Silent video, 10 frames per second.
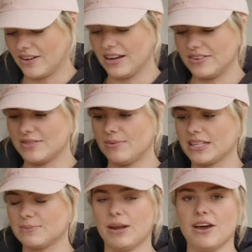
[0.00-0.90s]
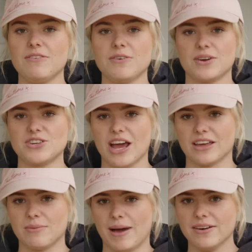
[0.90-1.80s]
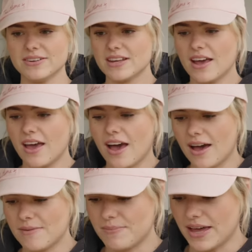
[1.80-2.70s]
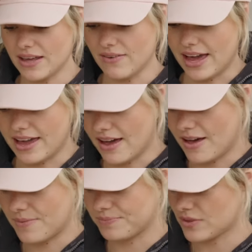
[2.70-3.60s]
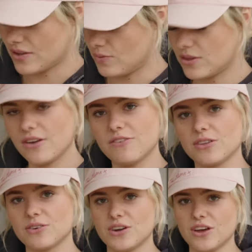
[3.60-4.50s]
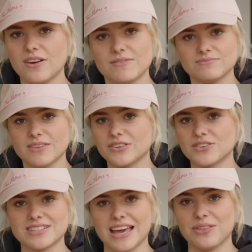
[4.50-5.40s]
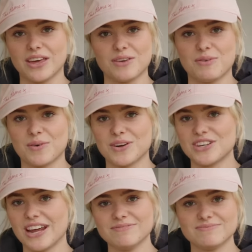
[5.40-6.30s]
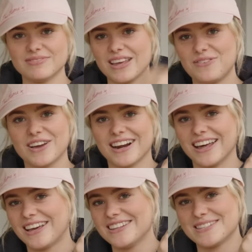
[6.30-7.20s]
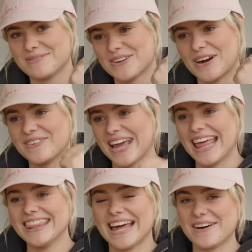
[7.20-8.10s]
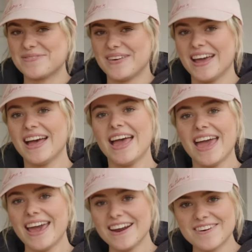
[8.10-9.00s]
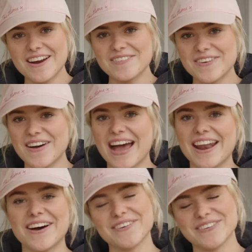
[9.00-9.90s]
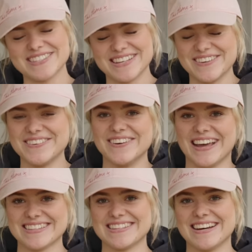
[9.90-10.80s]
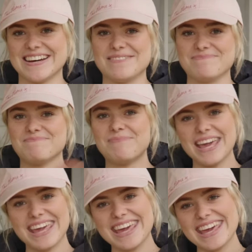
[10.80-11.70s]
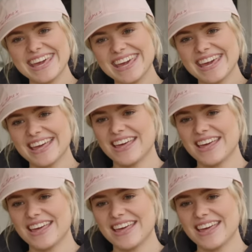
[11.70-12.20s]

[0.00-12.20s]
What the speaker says: I'll leave some links below if you wanna check them out. But anyway, with no further ado, I'll just say thank you for watching. If you can like and subscribe again, that would be incredible, and I will see you all next time. Bye.